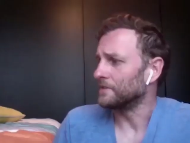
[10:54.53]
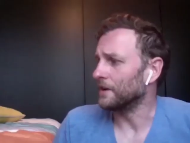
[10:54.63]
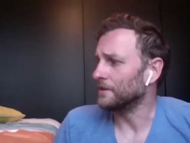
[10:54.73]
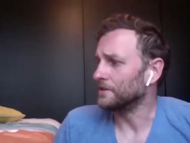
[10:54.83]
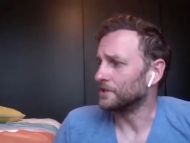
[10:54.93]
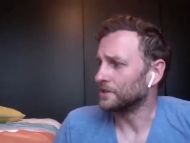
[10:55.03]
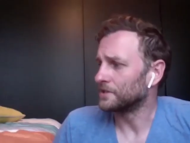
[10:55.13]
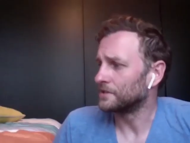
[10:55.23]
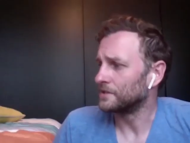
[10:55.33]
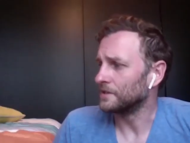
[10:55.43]
down and
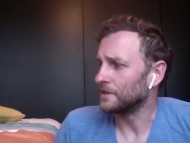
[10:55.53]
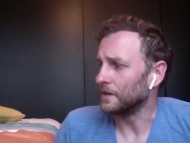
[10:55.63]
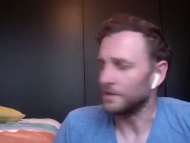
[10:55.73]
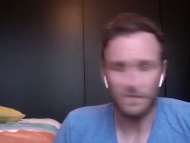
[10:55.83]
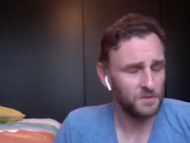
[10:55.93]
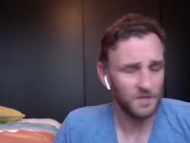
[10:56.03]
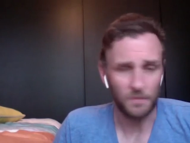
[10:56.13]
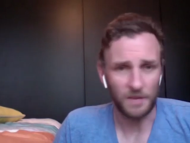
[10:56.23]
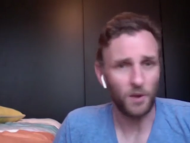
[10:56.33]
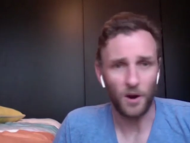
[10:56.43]
it just was a
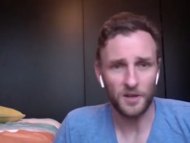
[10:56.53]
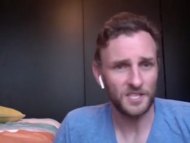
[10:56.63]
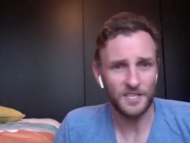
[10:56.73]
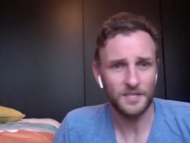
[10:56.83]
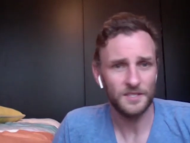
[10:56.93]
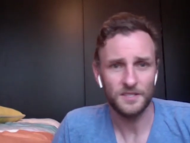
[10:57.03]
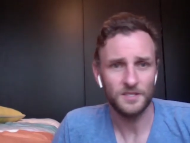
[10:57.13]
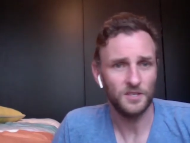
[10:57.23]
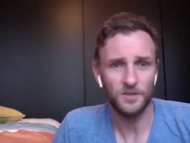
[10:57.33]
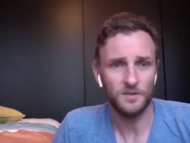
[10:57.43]
big party,
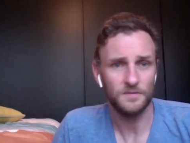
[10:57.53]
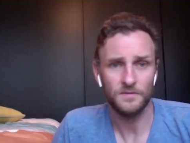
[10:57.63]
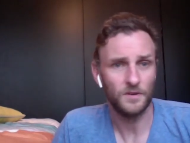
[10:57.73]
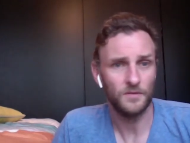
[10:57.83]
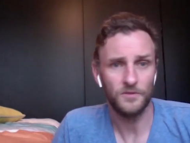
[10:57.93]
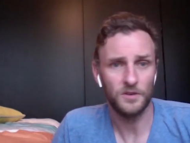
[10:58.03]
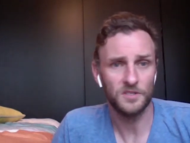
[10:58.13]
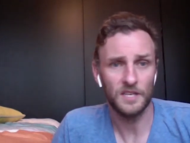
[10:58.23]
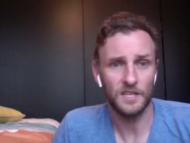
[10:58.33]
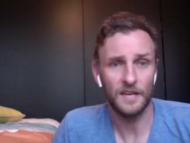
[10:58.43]
you know, for a few
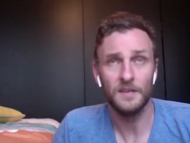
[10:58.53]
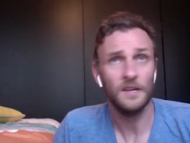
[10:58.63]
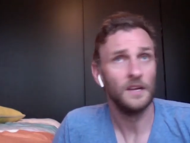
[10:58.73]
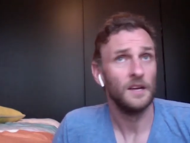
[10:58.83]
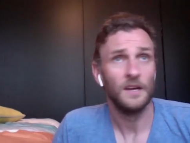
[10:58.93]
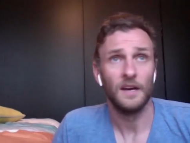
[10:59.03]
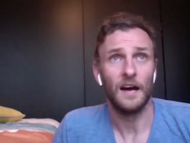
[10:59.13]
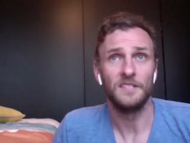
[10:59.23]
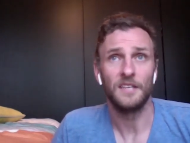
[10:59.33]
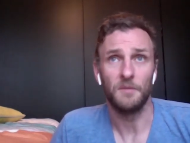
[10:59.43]
years, and then I
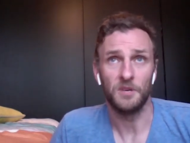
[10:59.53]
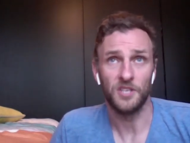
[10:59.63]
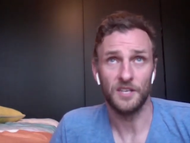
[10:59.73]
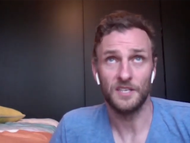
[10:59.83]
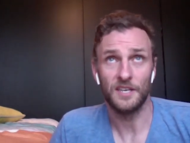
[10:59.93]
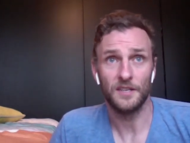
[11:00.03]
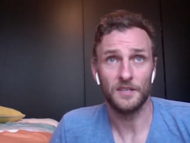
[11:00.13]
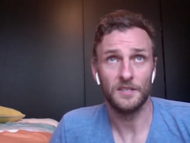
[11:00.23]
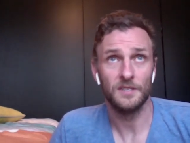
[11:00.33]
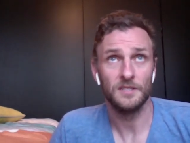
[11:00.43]
had to get my shit
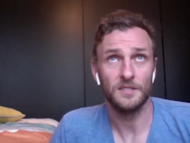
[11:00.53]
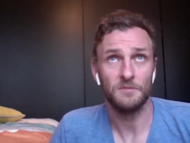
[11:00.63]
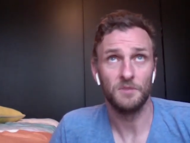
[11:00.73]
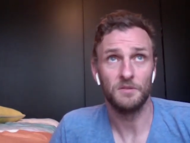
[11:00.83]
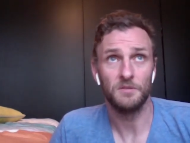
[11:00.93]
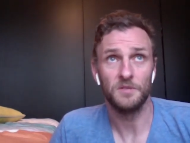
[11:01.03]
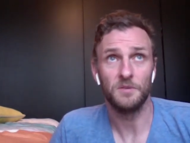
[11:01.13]
together when I was about